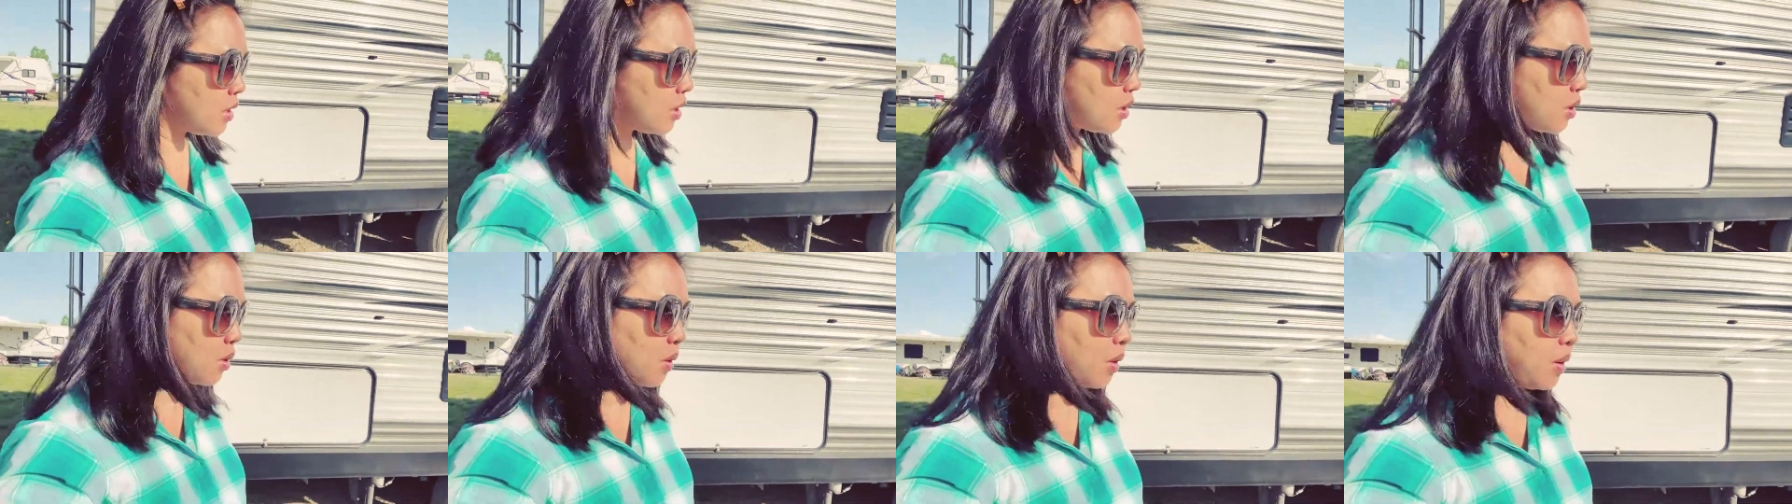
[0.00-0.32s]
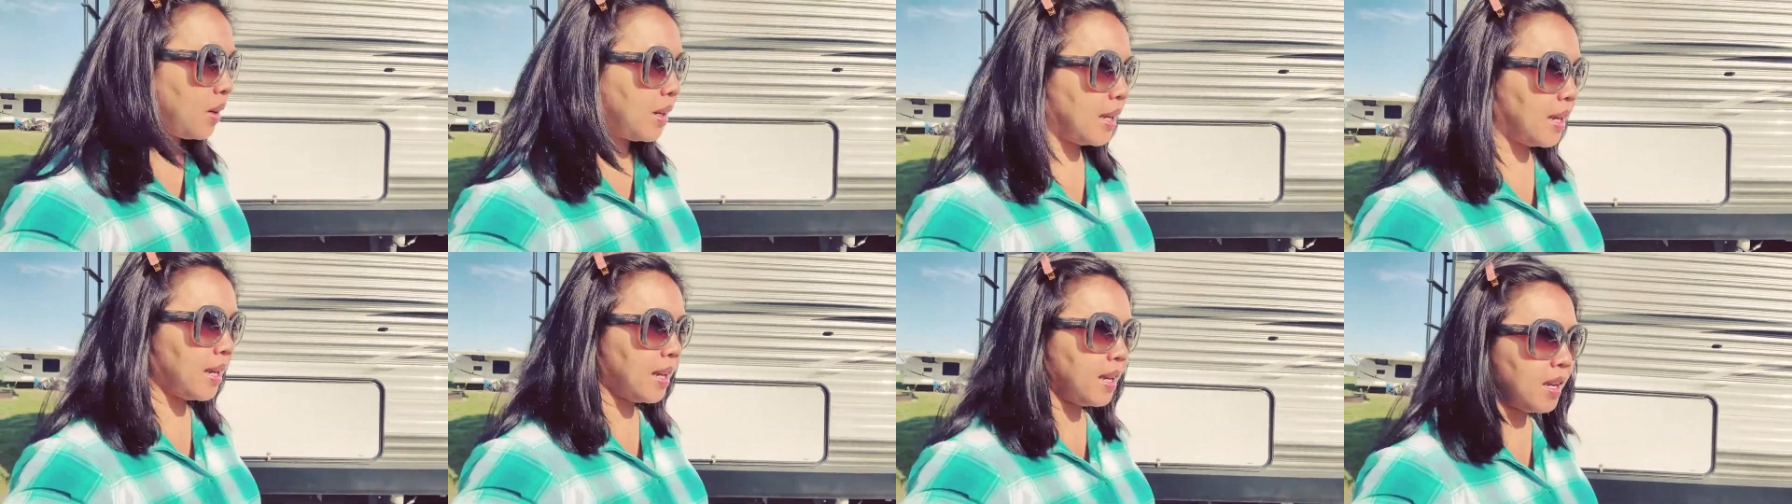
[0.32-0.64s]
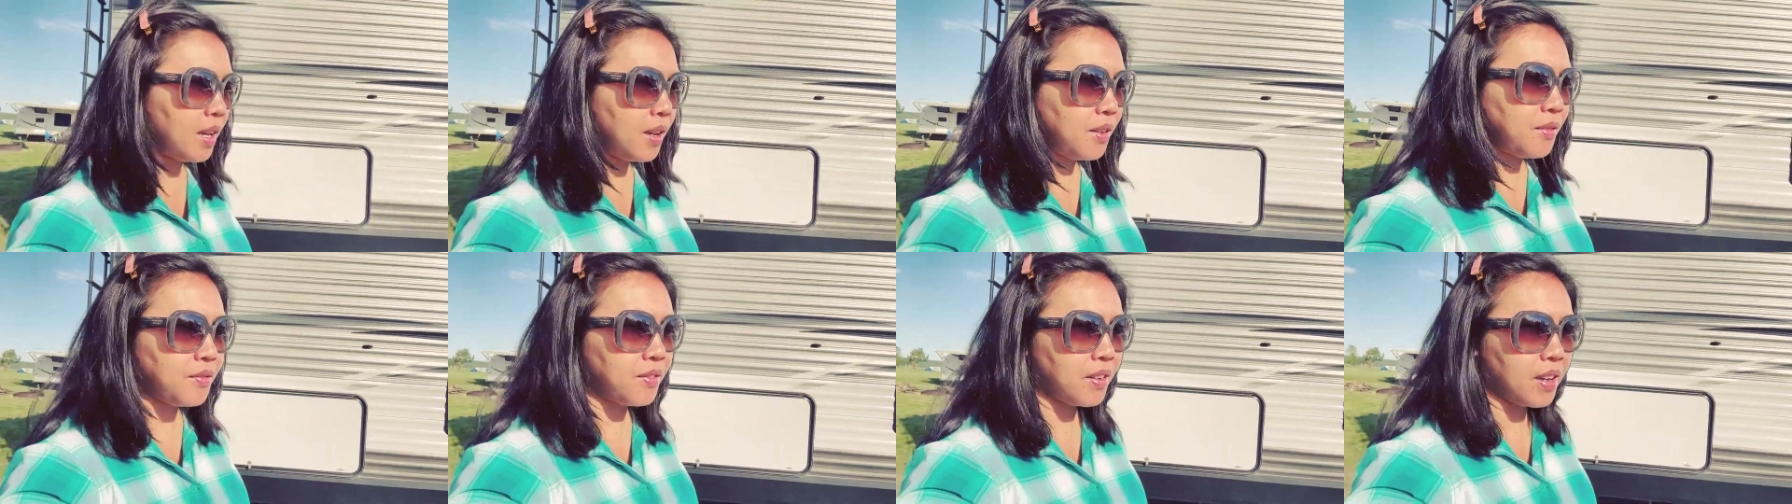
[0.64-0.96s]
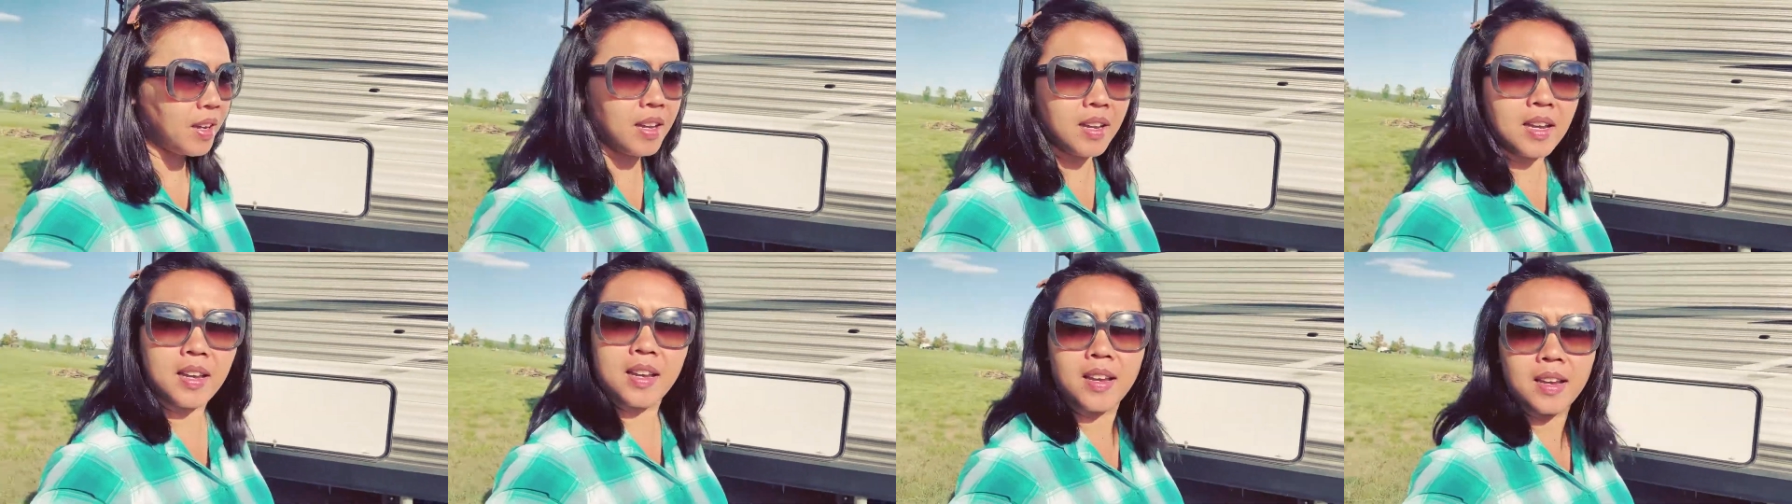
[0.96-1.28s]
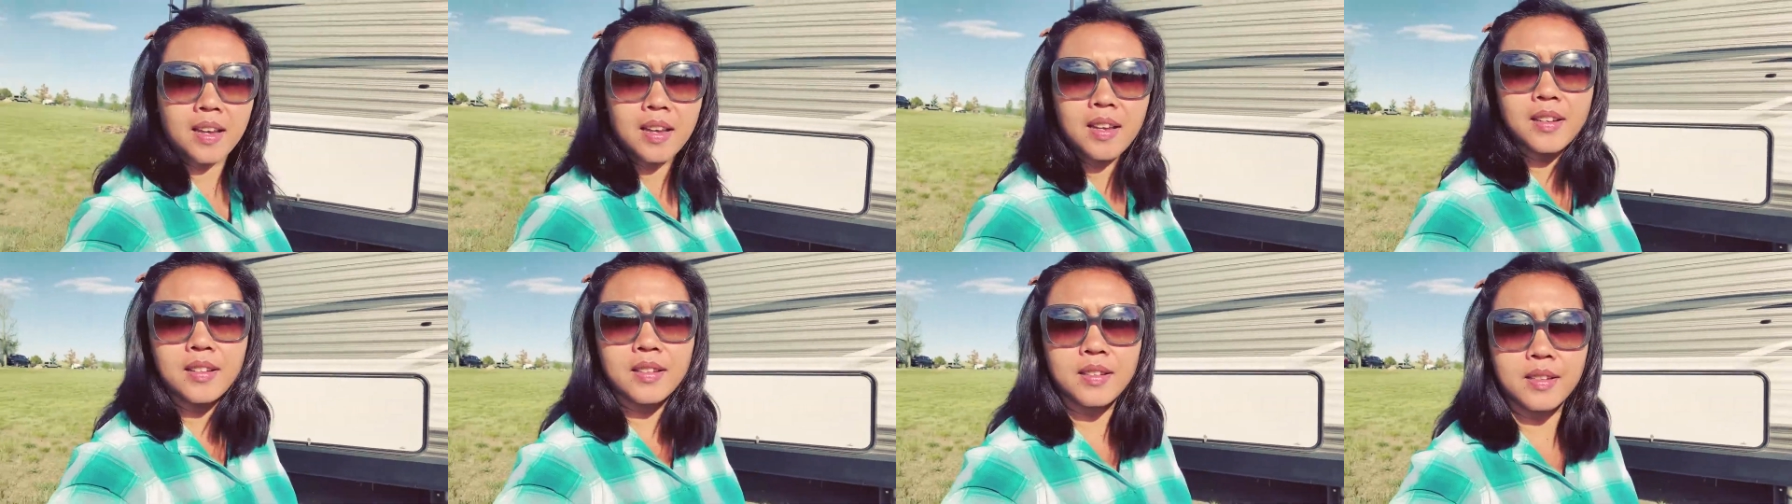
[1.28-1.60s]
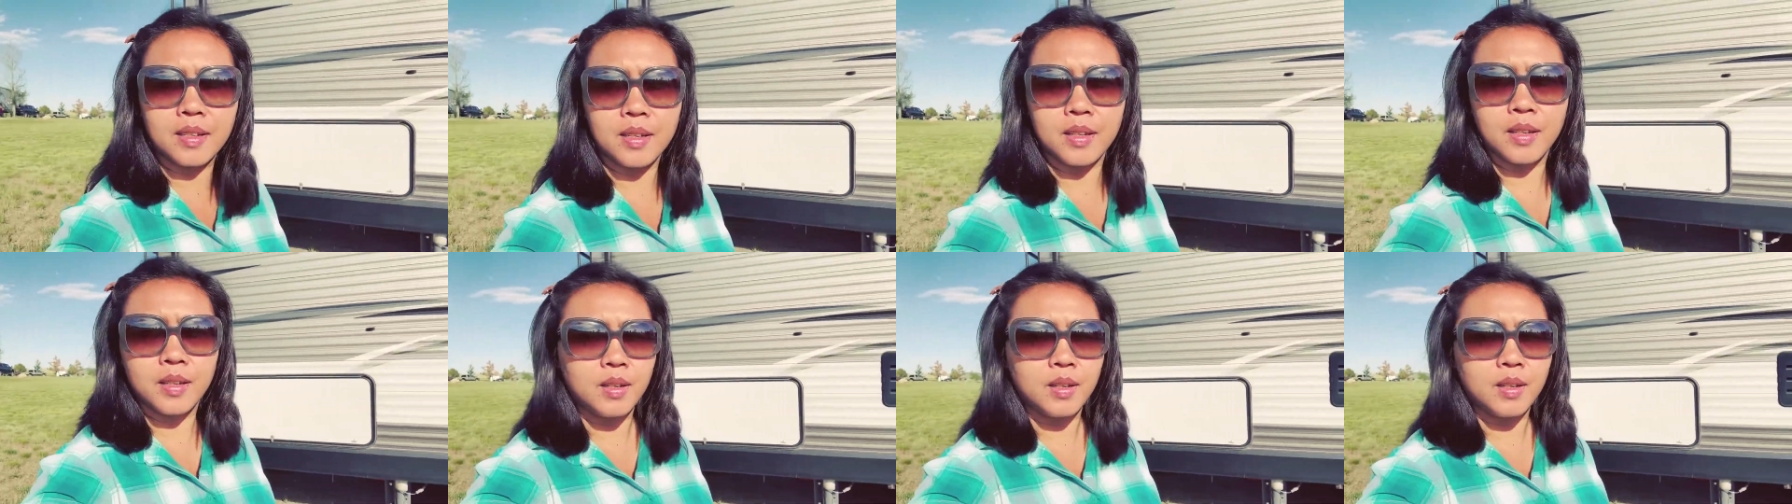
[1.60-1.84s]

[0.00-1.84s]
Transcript: to leave and